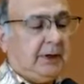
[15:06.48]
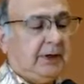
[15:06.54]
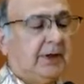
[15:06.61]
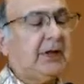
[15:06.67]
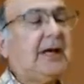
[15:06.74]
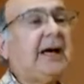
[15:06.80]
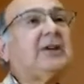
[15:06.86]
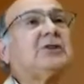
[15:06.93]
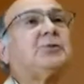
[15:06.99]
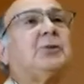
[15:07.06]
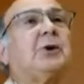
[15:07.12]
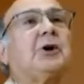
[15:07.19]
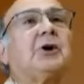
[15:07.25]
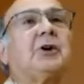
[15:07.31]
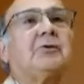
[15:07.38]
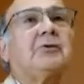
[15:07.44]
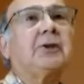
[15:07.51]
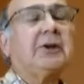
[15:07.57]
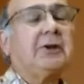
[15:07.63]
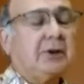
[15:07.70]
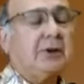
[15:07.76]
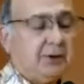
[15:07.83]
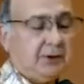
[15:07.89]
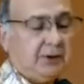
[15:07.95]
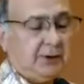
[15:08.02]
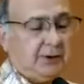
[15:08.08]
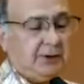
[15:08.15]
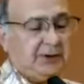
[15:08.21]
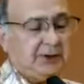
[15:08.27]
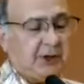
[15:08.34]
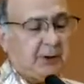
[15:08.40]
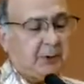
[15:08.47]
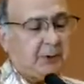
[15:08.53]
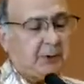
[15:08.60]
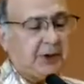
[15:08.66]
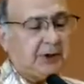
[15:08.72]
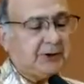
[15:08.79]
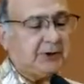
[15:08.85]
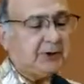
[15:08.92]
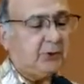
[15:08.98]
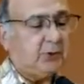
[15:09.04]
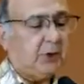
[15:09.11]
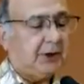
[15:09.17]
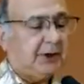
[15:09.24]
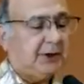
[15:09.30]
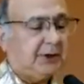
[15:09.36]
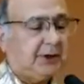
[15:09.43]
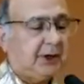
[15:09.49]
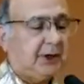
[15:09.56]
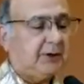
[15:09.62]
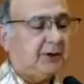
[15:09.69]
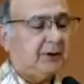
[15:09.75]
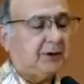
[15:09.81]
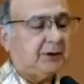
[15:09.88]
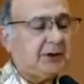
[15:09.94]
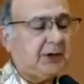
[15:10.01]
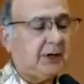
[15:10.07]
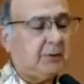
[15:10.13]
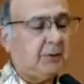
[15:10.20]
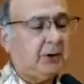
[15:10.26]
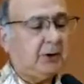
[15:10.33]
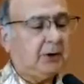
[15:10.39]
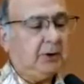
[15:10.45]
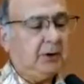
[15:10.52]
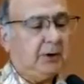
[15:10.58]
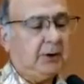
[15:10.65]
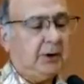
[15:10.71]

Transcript: The last part of it separates the one at the end of the table